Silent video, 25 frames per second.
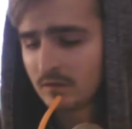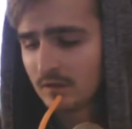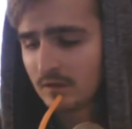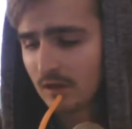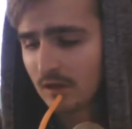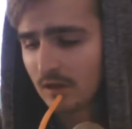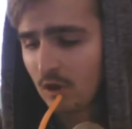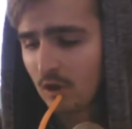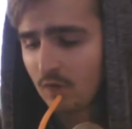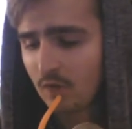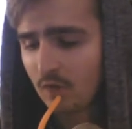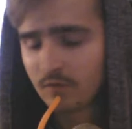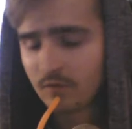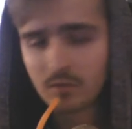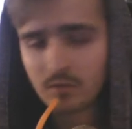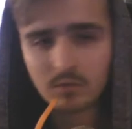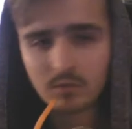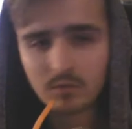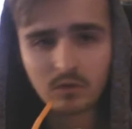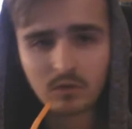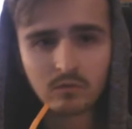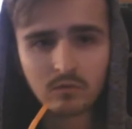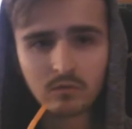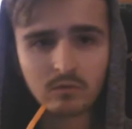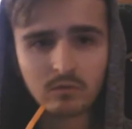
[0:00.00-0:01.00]
So that was a
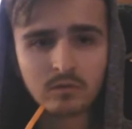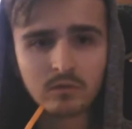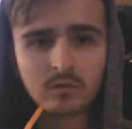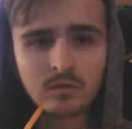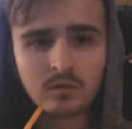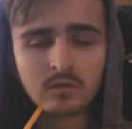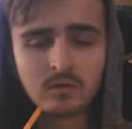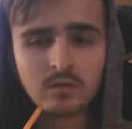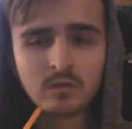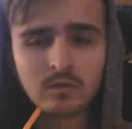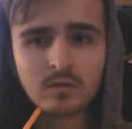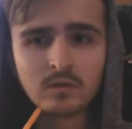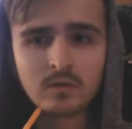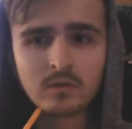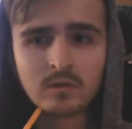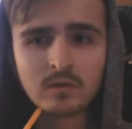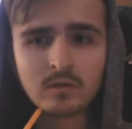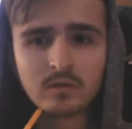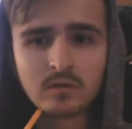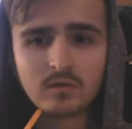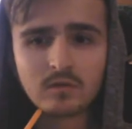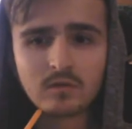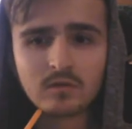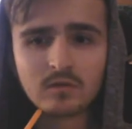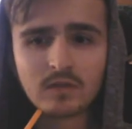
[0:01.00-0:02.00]
bit annoying. So
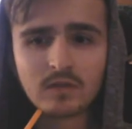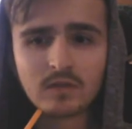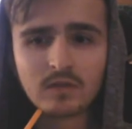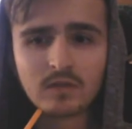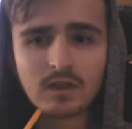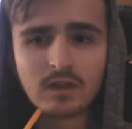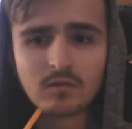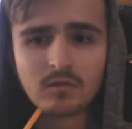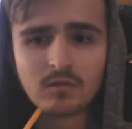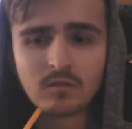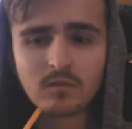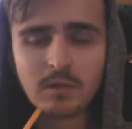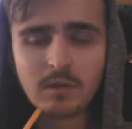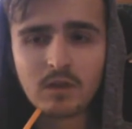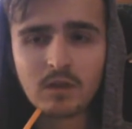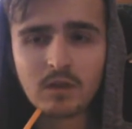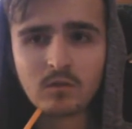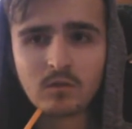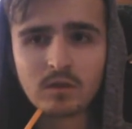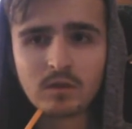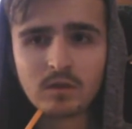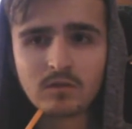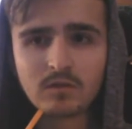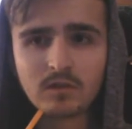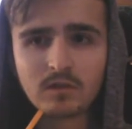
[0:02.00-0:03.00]
anyway,
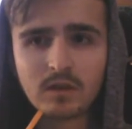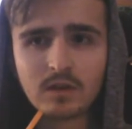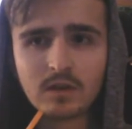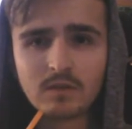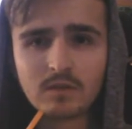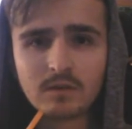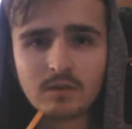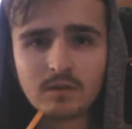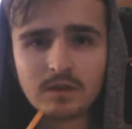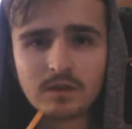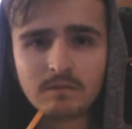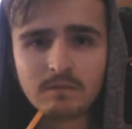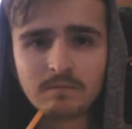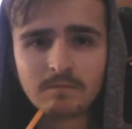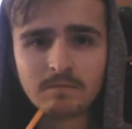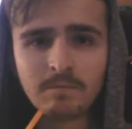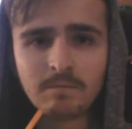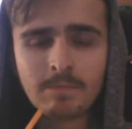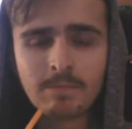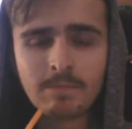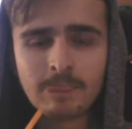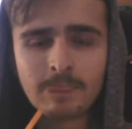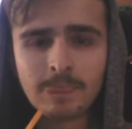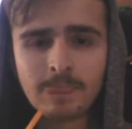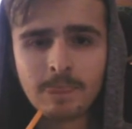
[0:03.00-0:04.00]
they only gave me one of these
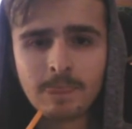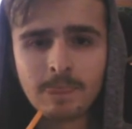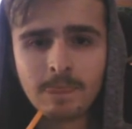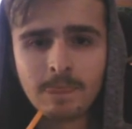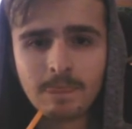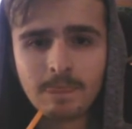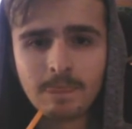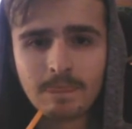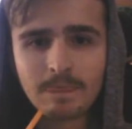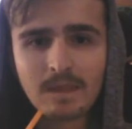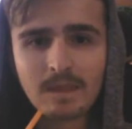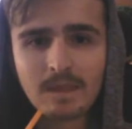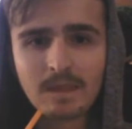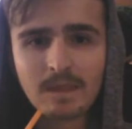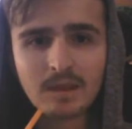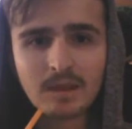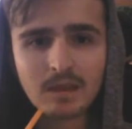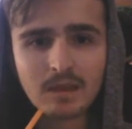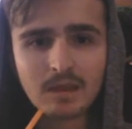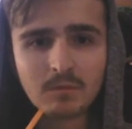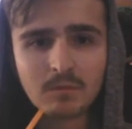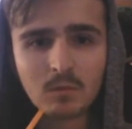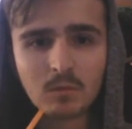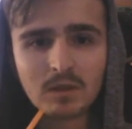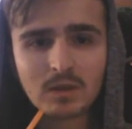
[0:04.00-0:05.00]
masks. So I'm like, you know,
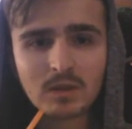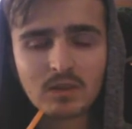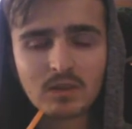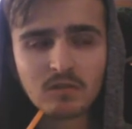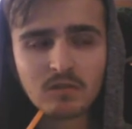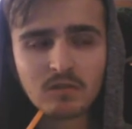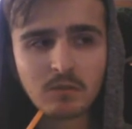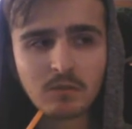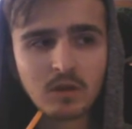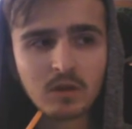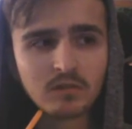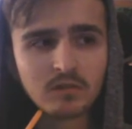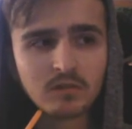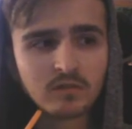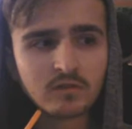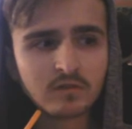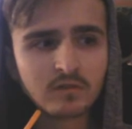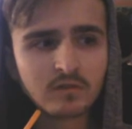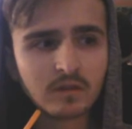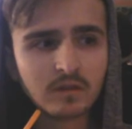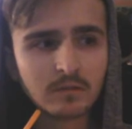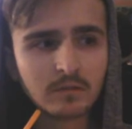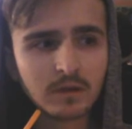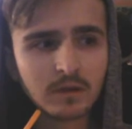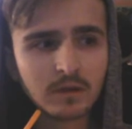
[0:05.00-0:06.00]
well, give me another one. She's
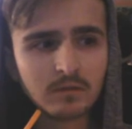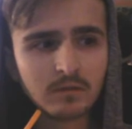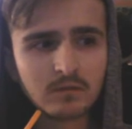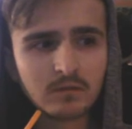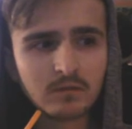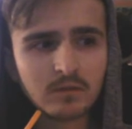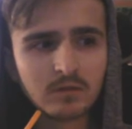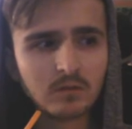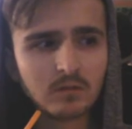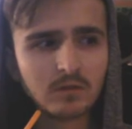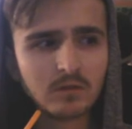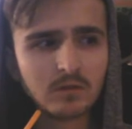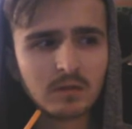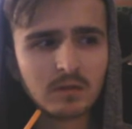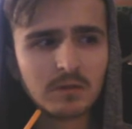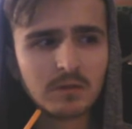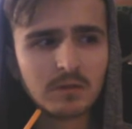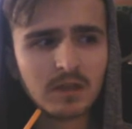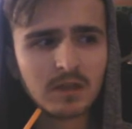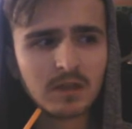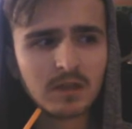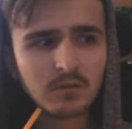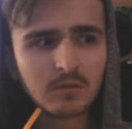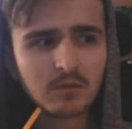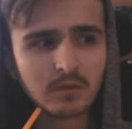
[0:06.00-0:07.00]
like, oh, we don't give these out
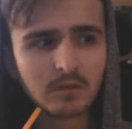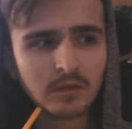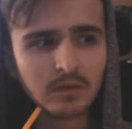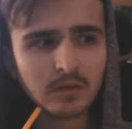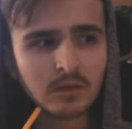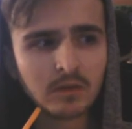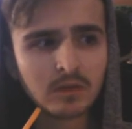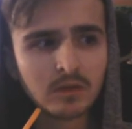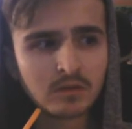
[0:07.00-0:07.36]
normally.